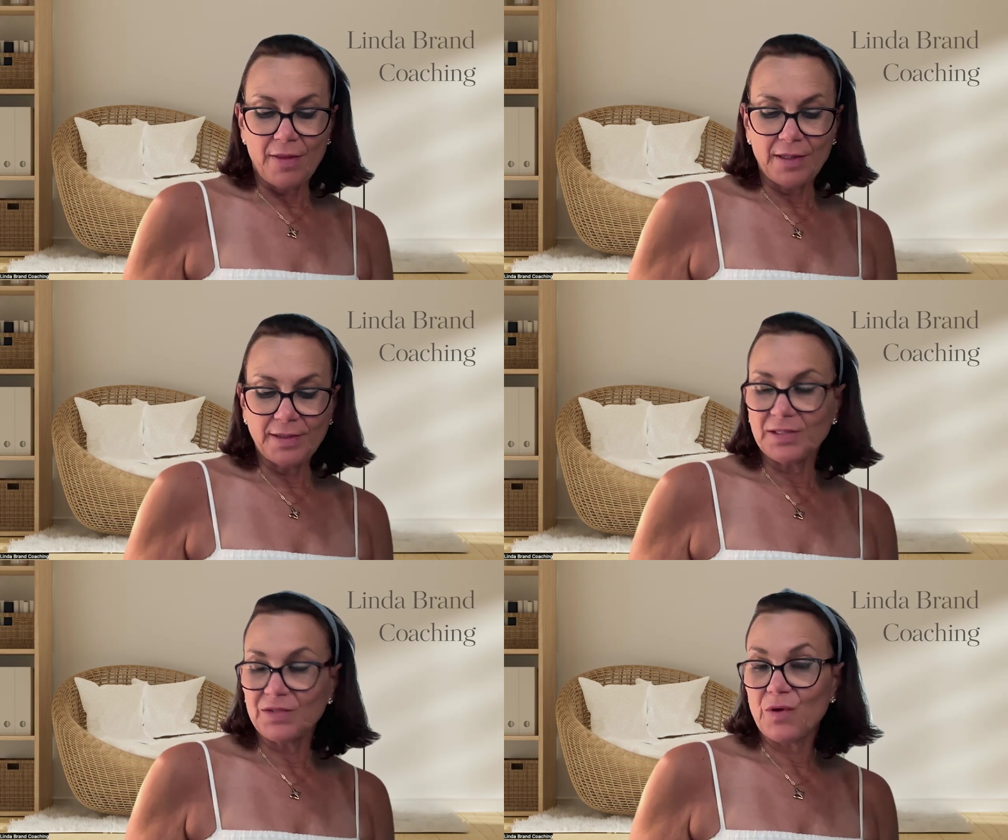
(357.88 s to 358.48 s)

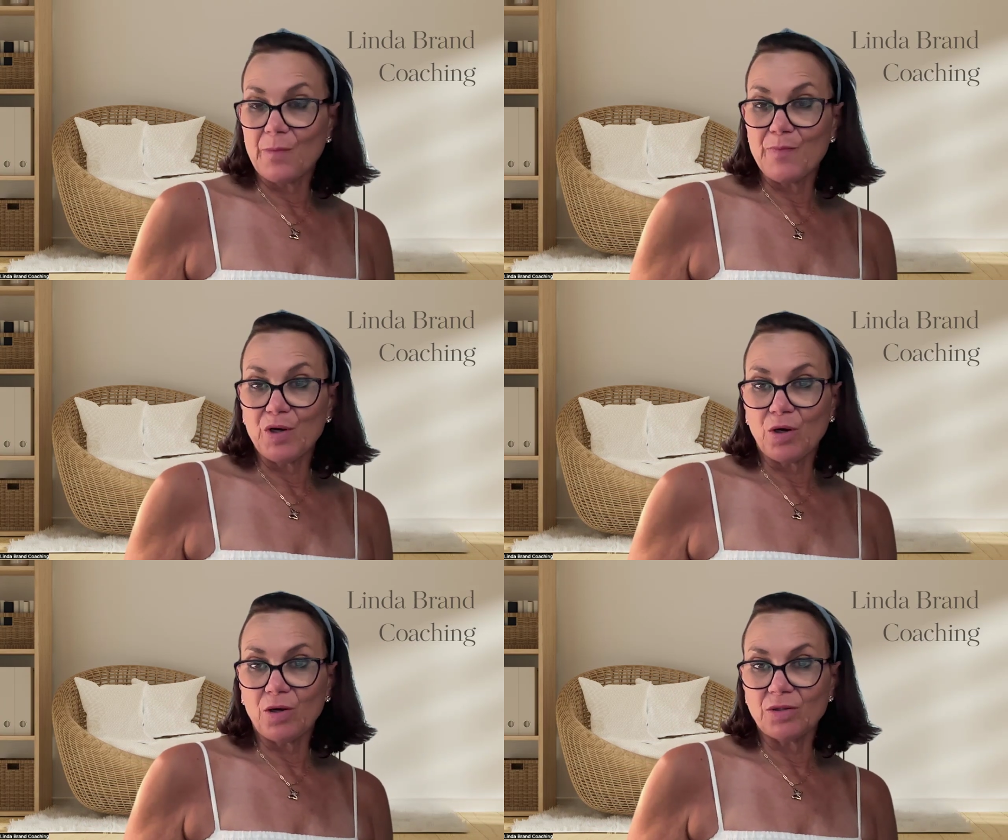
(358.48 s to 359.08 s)
This is from
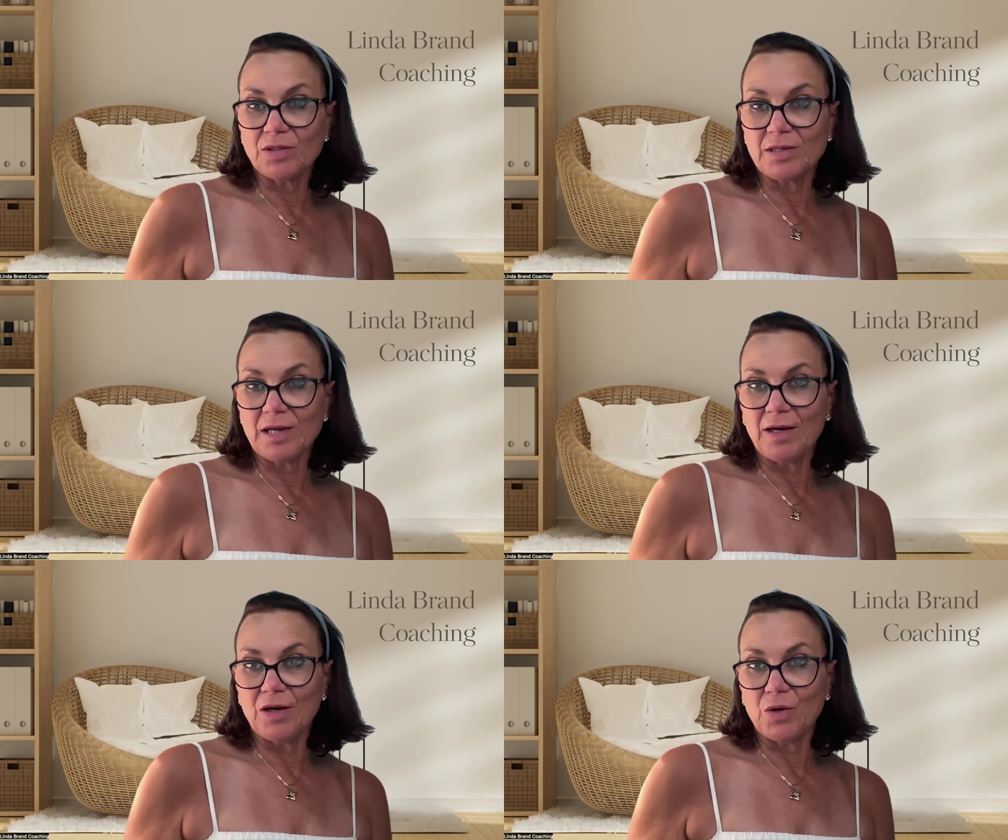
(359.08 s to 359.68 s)
Miracles
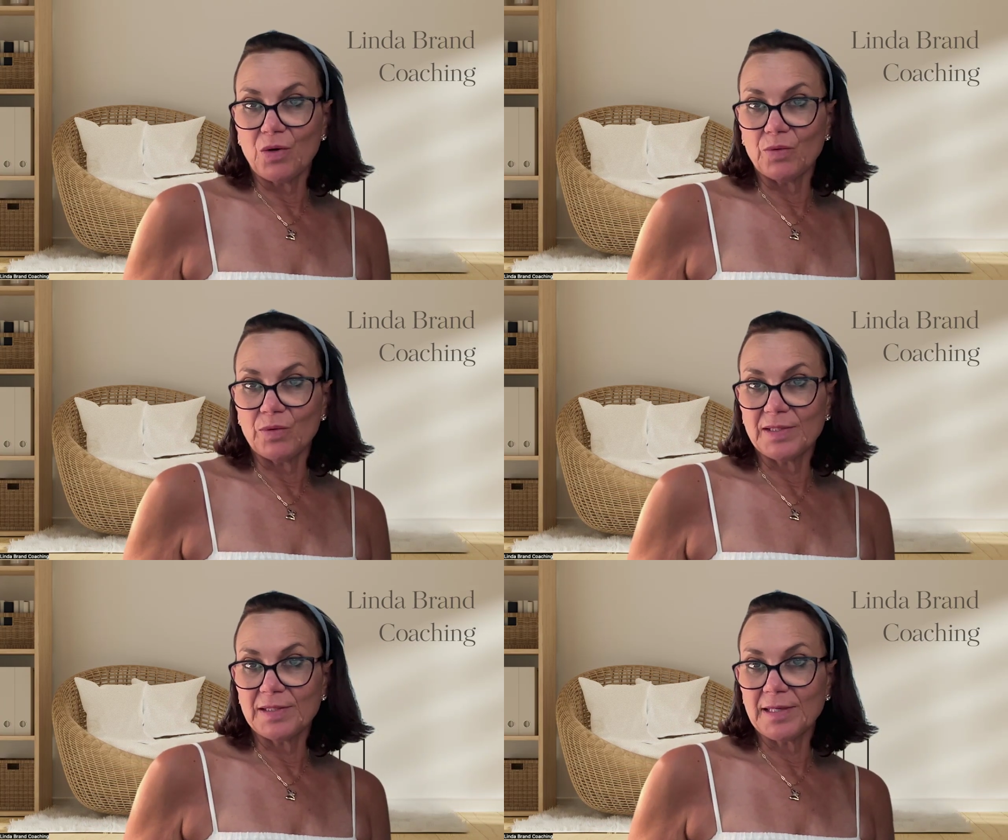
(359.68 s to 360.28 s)
Now.
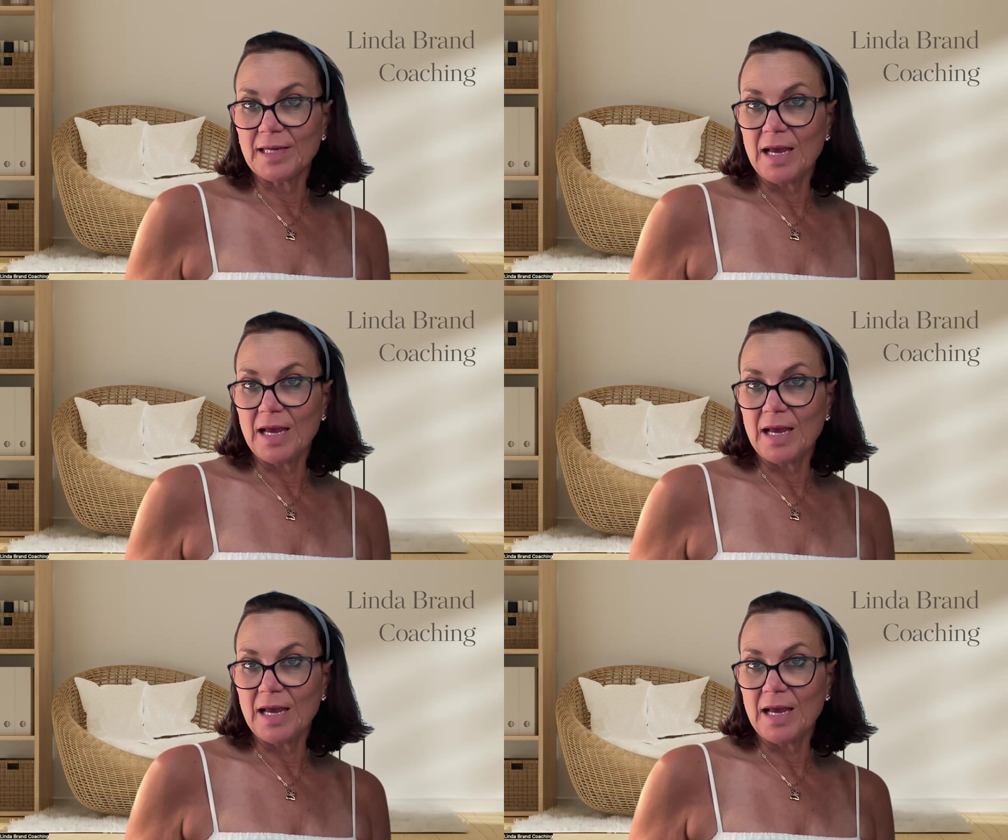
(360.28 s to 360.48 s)
This is a